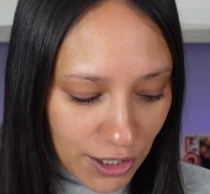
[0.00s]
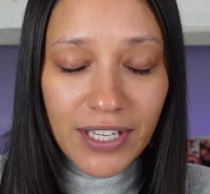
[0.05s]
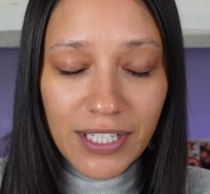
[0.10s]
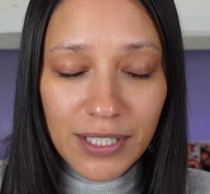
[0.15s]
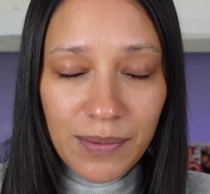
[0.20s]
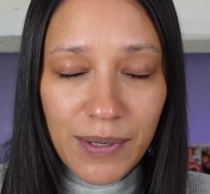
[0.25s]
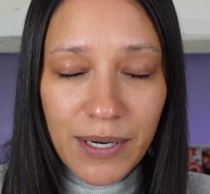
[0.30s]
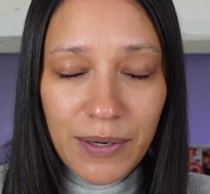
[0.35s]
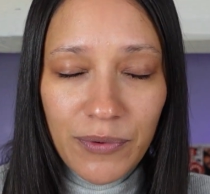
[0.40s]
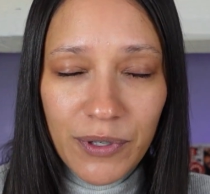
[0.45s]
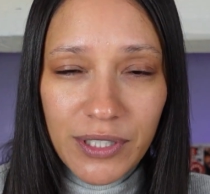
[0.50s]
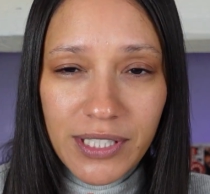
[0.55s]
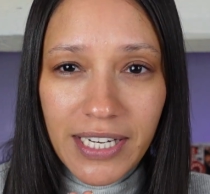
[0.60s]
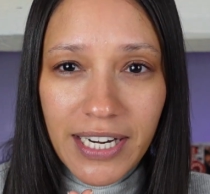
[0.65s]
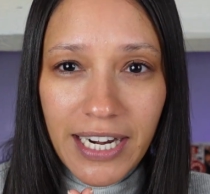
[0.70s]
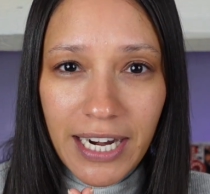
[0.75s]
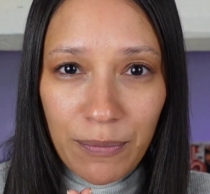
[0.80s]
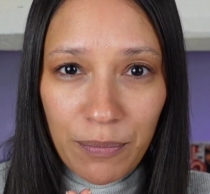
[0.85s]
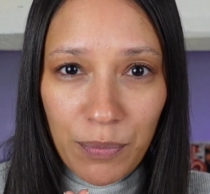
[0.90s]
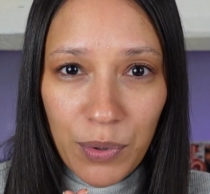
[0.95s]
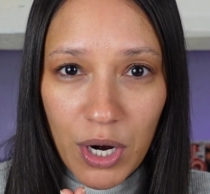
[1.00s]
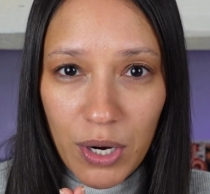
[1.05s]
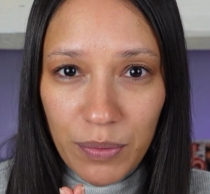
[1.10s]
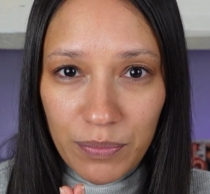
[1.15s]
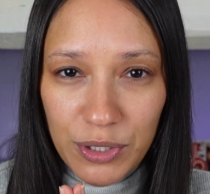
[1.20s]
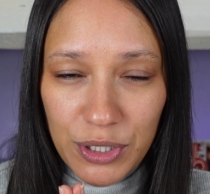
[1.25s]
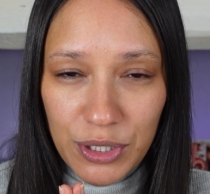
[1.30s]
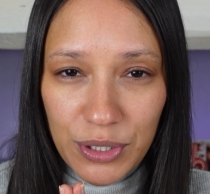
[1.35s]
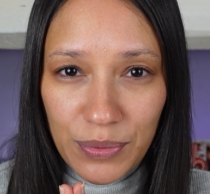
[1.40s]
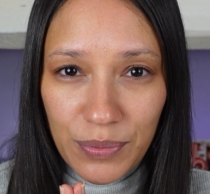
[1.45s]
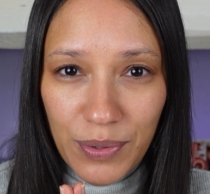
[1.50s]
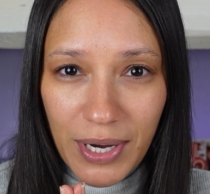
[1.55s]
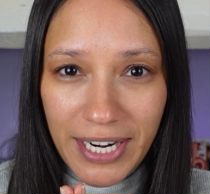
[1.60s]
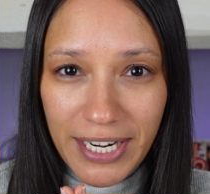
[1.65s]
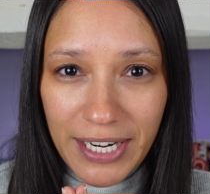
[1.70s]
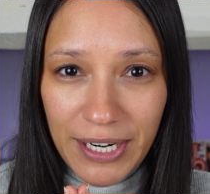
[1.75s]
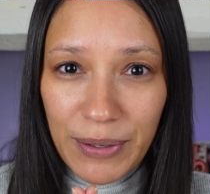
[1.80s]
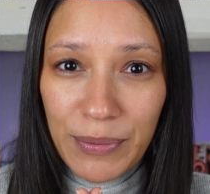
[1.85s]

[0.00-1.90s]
This one was an impromptu one.